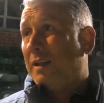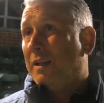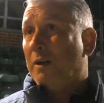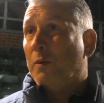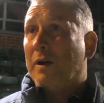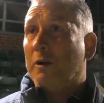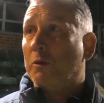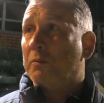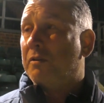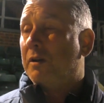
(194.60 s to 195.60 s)
you know, and
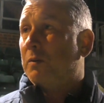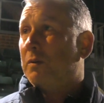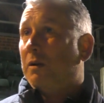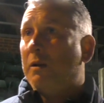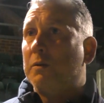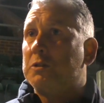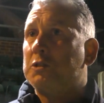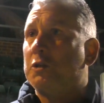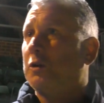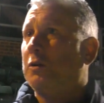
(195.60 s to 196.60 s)
come through, and he wasn't
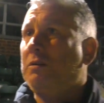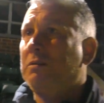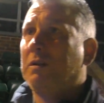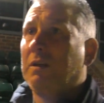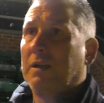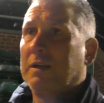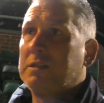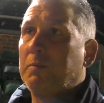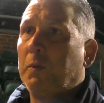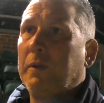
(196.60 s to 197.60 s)
scoring. I
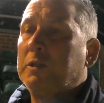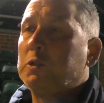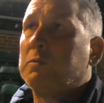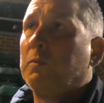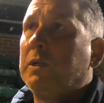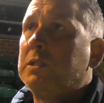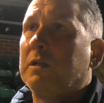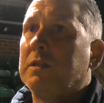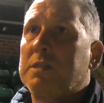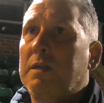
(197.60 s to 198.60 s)
said, but when he doesn't, when he's not
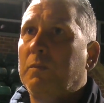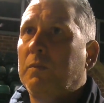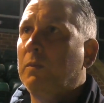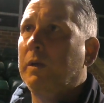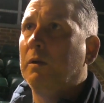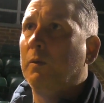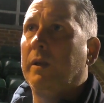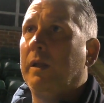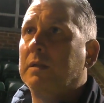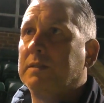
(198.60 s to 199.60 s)
on the team, we're nowhere
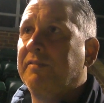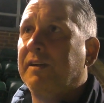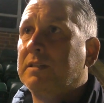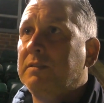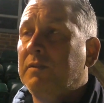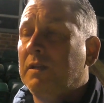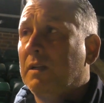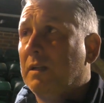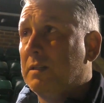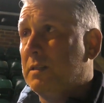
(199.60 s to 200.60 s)
near as effective.
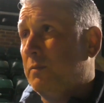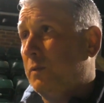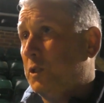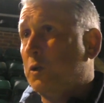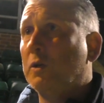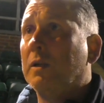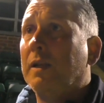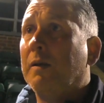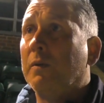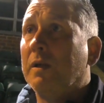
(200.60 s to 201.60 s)
I said, we score and
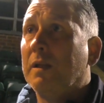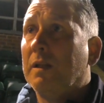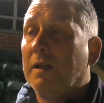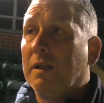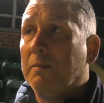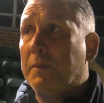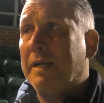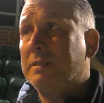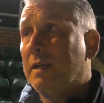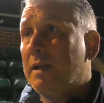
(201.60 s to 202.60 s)
now.
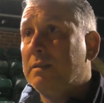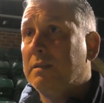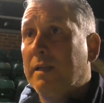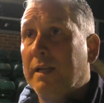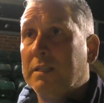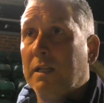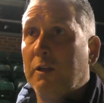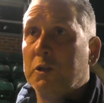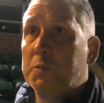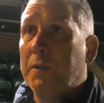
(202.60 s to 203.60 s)
Brad again, he had a
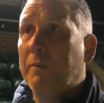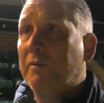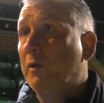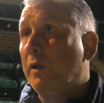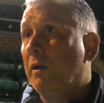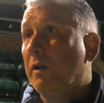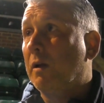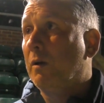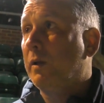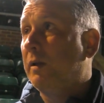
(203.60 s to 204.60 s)
long spell before he got a
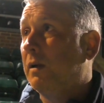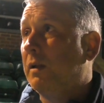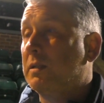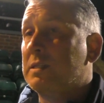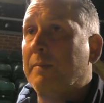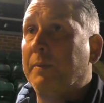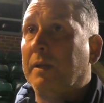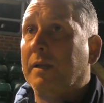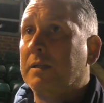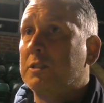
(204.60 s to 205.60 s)
goal. He got a little tap in
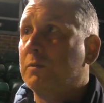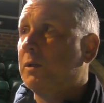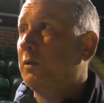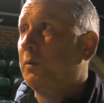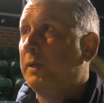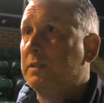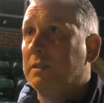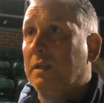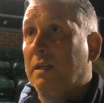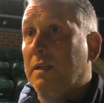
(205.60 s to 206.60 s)
against someone the other week,
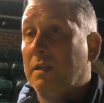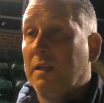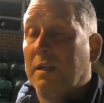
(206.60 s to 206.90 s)
didn't he? And then,